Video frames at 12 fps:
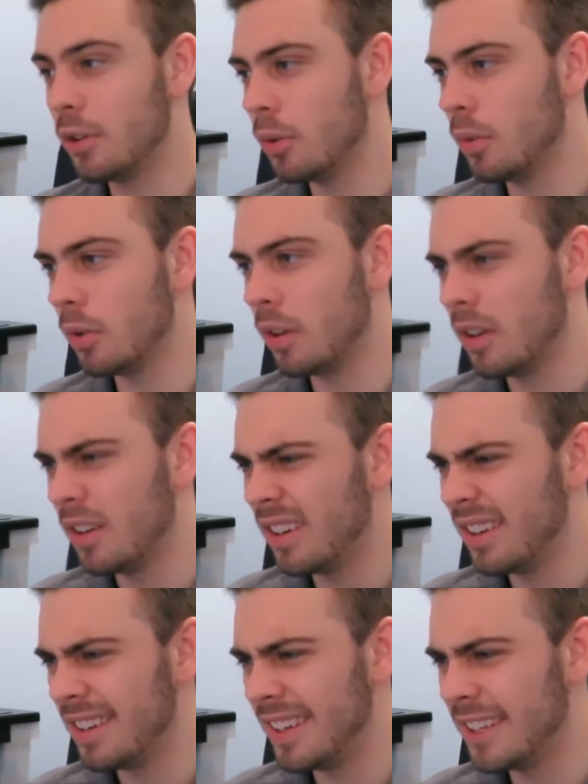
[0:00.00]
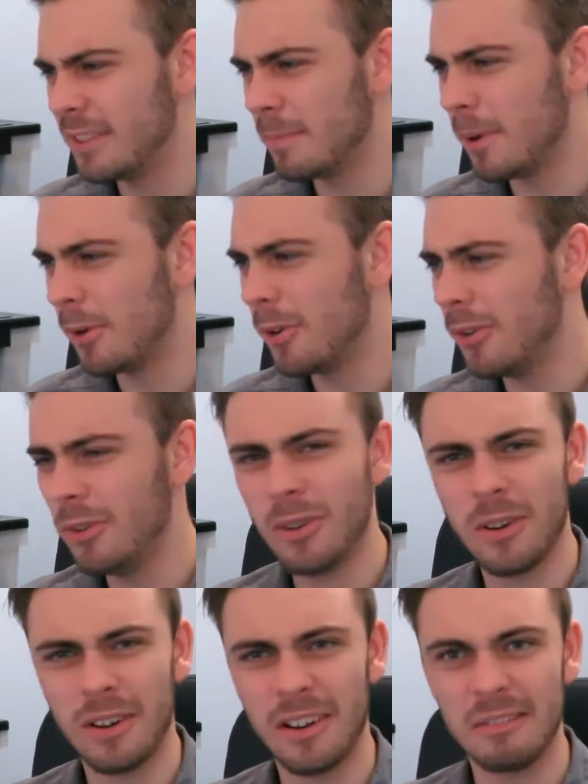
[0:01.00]
called Gizmodo,
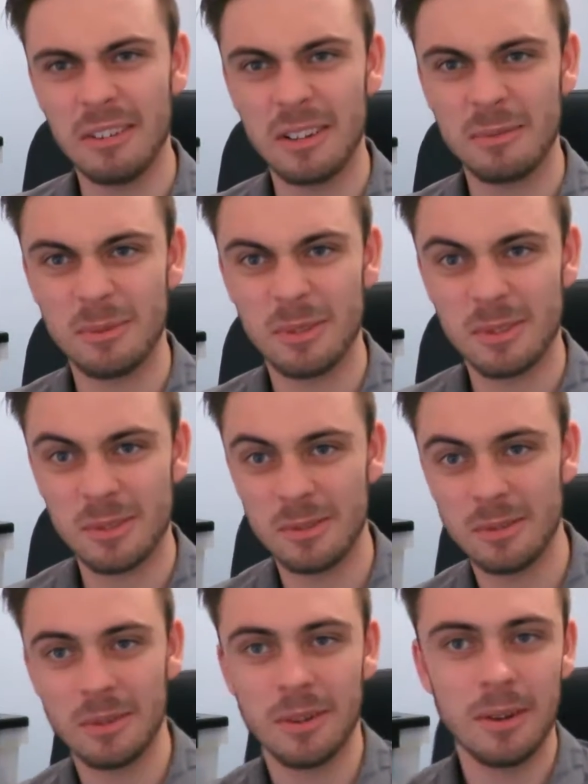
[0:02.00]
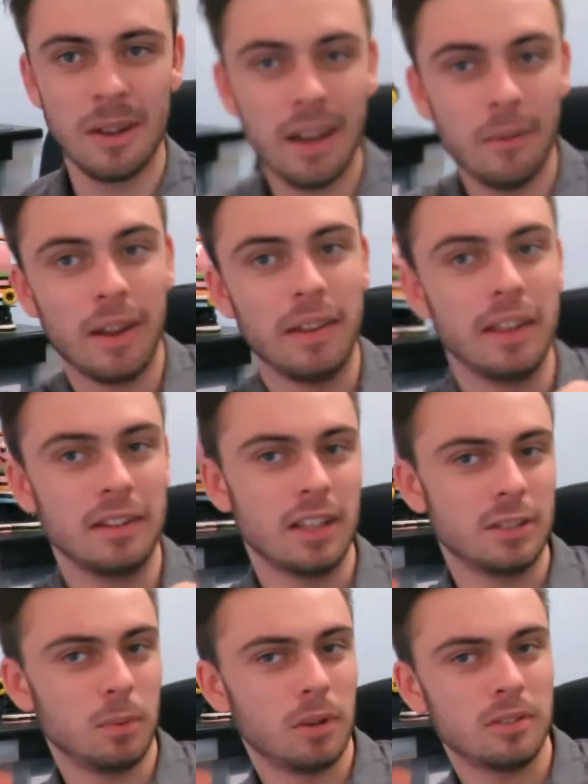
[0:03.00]
I think that's what it's called. Anyway,
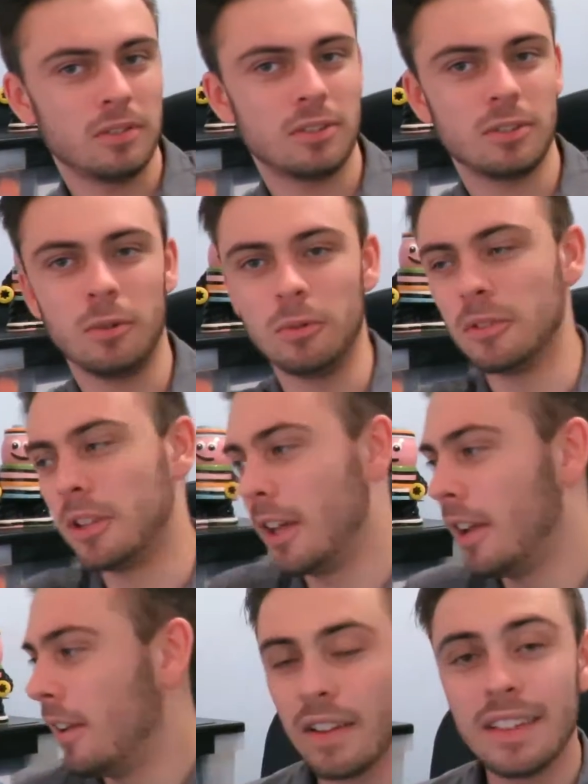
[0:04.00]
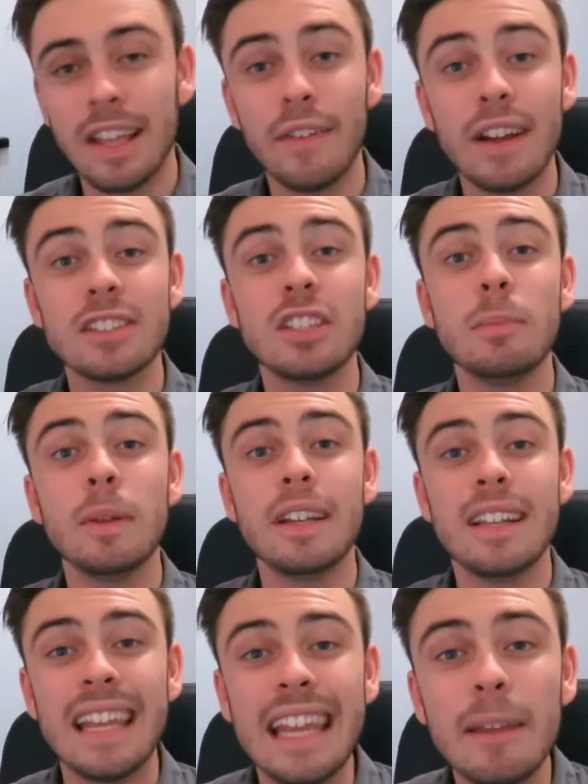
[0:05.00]
that's what it's called there. They've actually
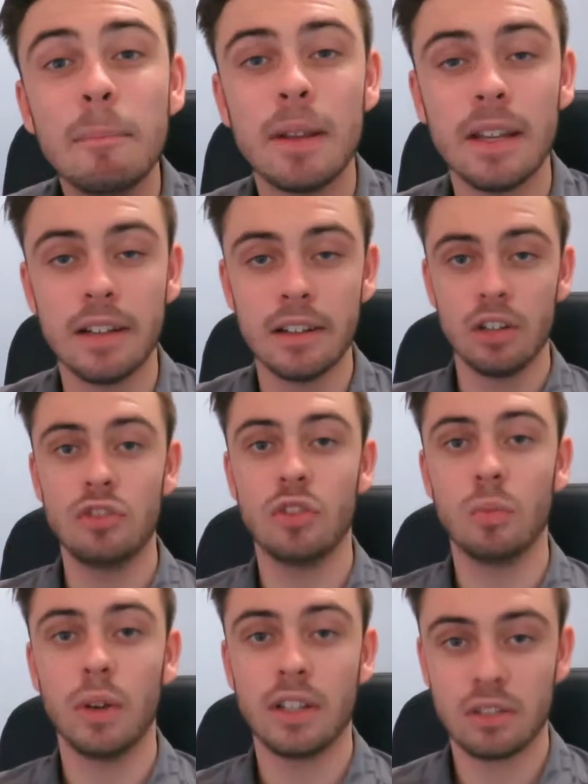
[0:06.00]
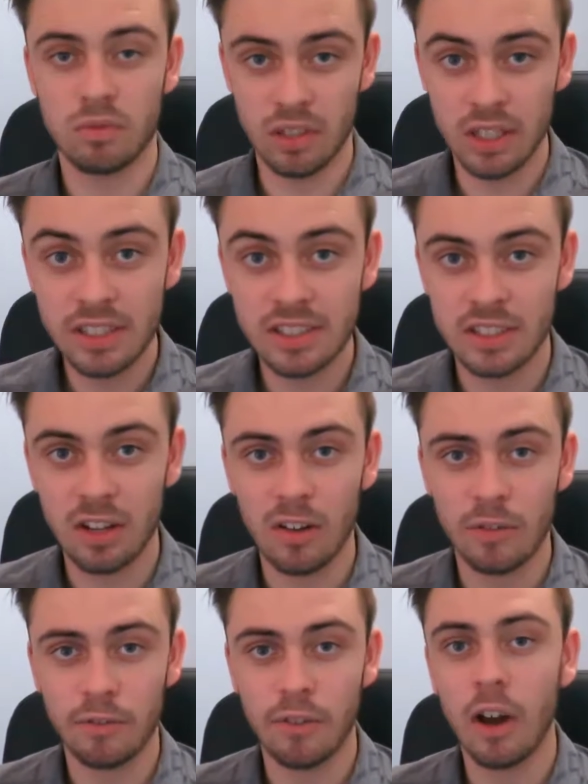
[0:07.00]
been keeping John Wick's release
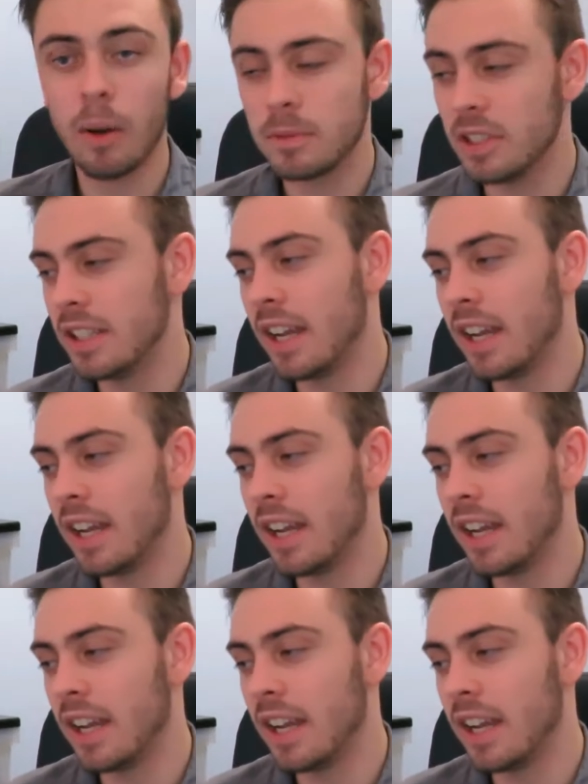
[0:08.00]
stuff up to